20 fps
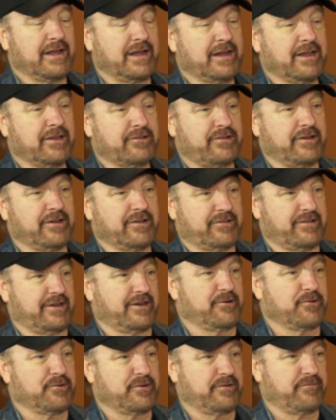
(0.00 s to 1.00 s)
I guess you could
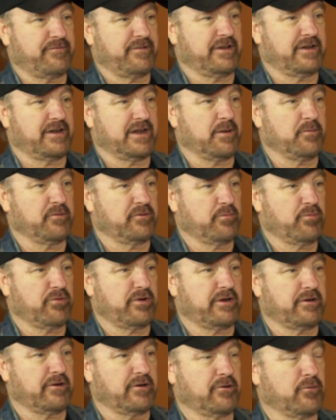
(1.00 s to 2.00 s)
say going to Vietnam was a
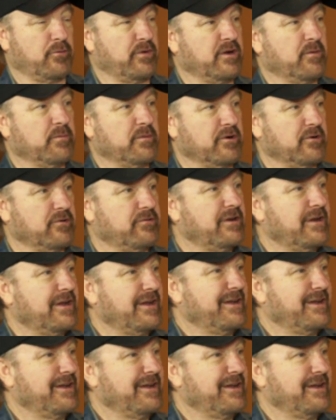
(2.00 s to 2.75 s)
pretty good career move.